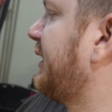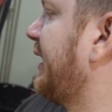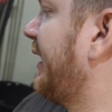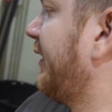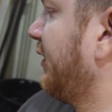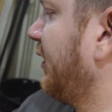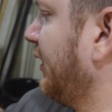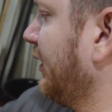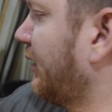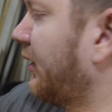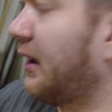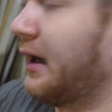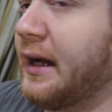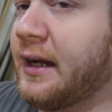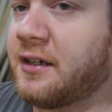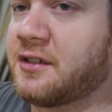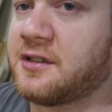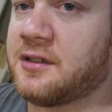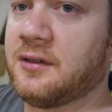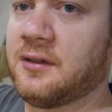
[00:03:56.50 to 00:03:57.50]
down here I
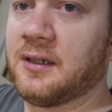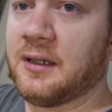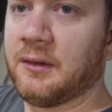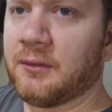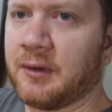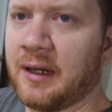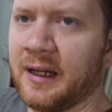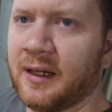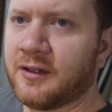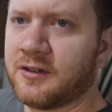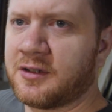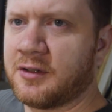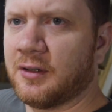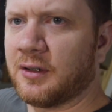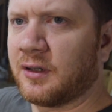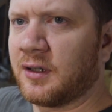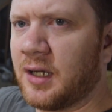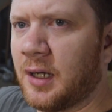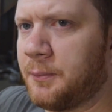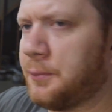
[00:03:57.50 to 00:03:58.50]
actually ran into a
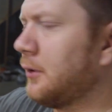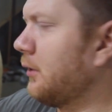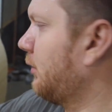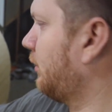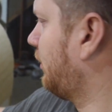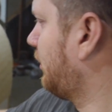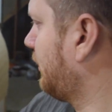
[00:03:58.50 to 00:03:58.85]
couple